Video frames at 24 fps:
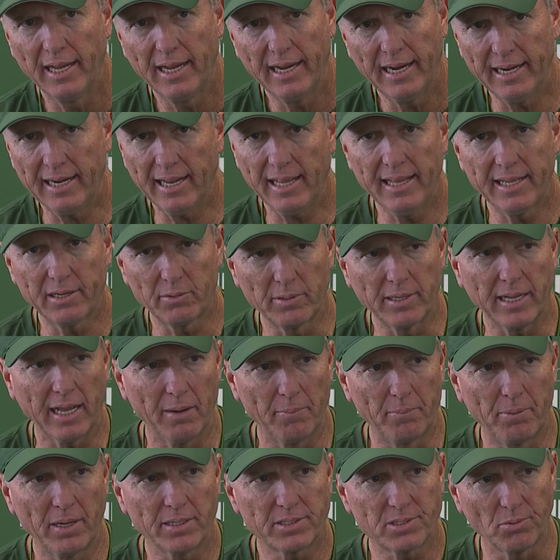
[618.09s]
and I think we got a
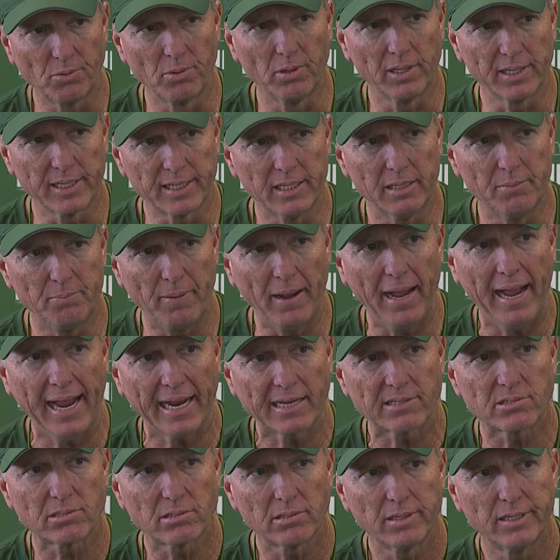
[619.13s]
bunch of really good
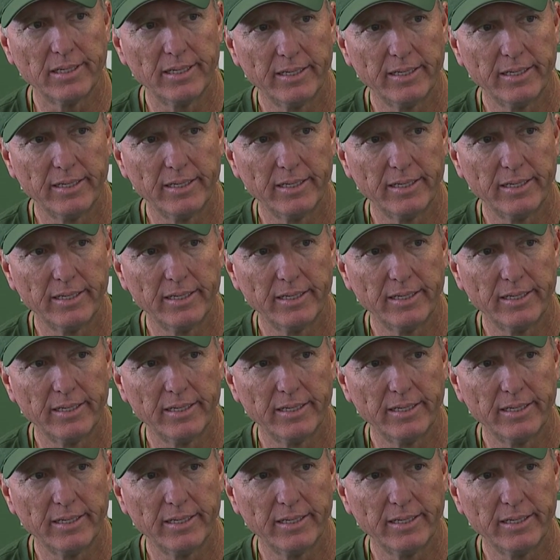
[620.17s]
backs,